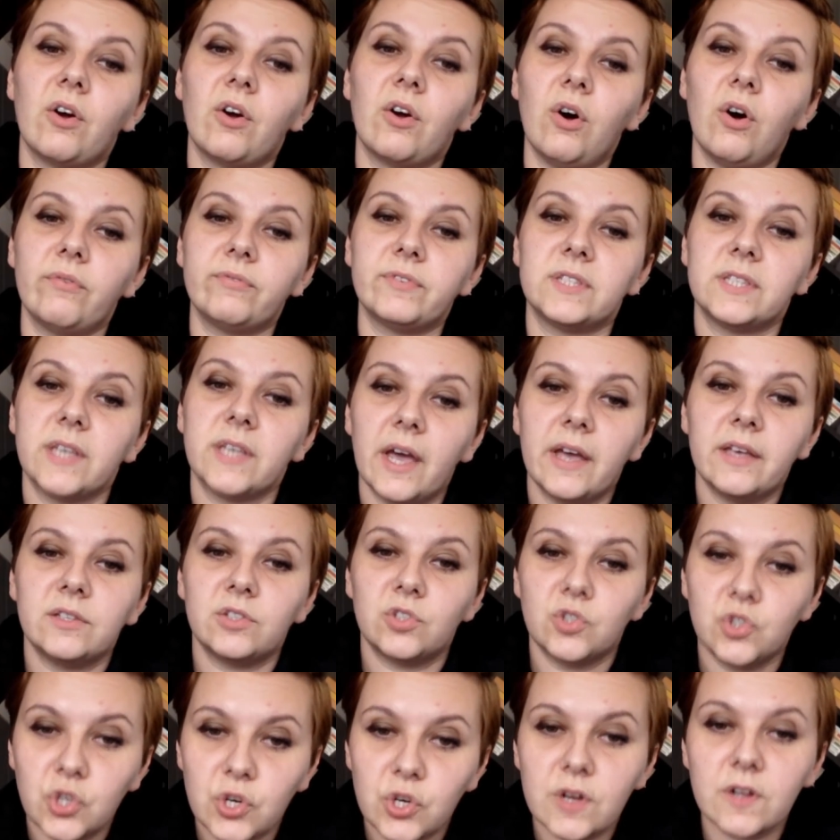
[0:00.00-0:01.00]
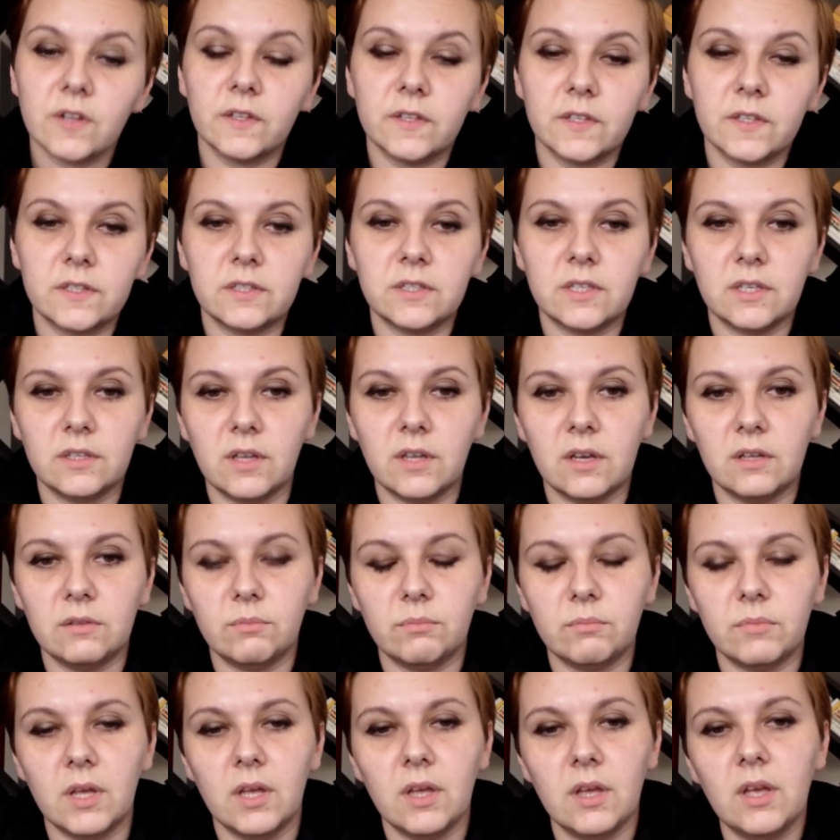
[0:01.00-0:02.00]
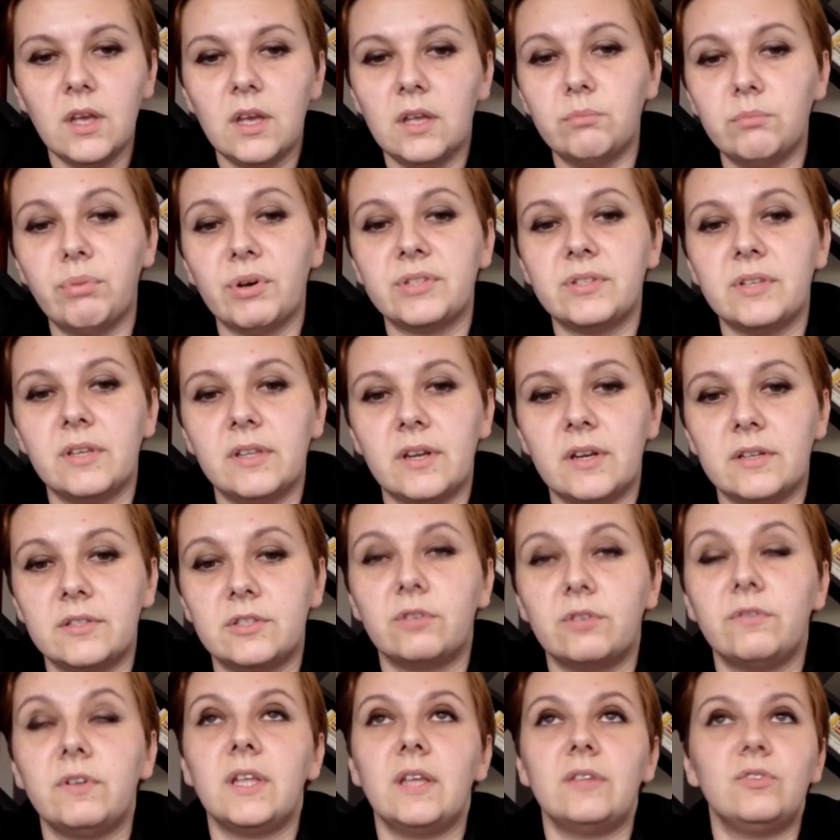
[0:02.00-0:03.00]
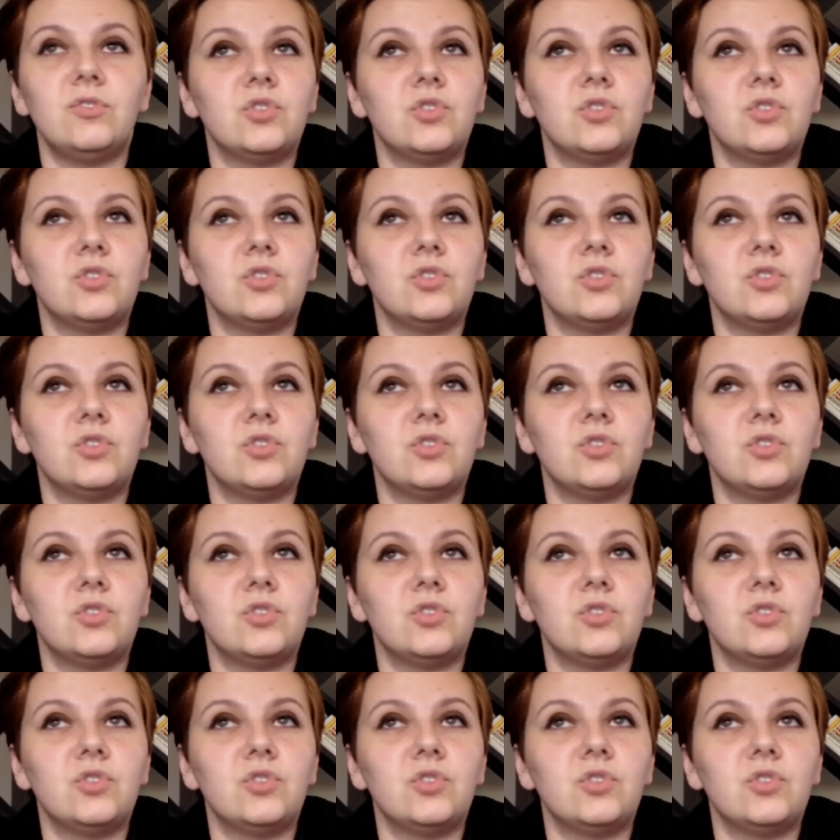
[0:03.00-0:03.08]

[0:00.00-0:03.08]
of science journalists in Bosnia and Herzegovina,